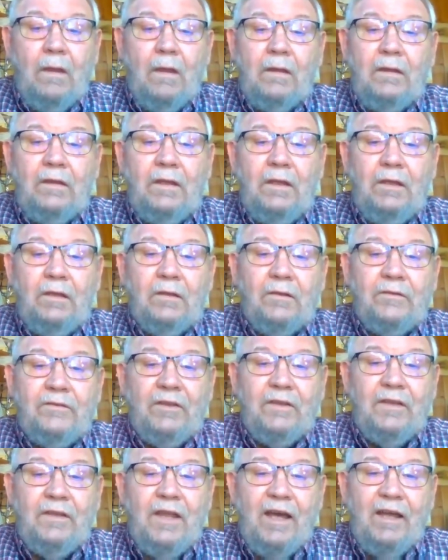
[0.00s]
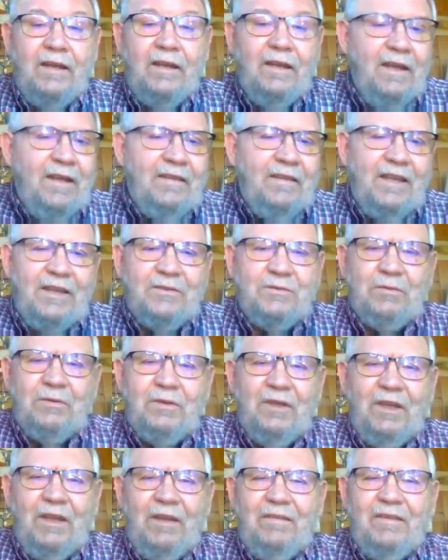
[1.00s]
yields, and that's
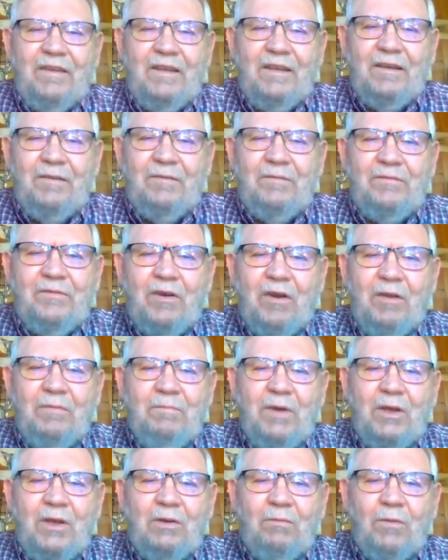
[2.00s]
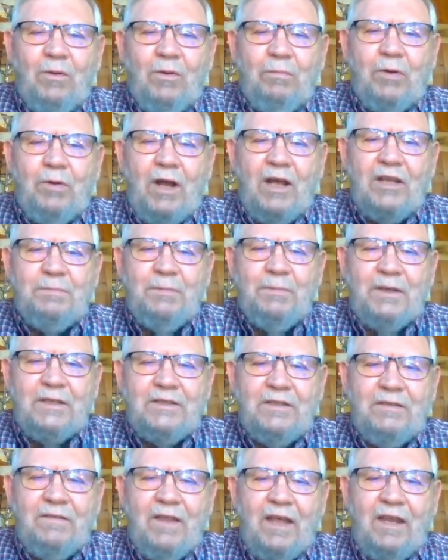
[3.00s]
really very minimal
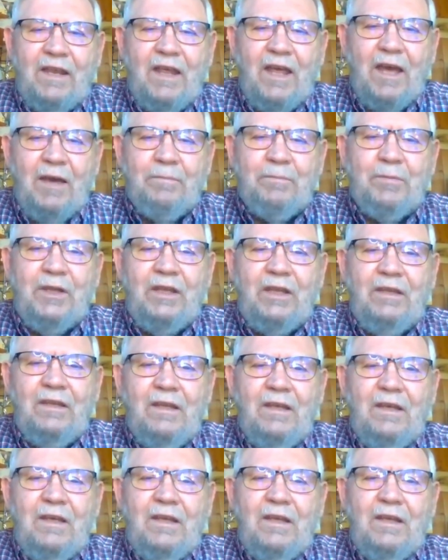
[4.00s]
prospects of that happening.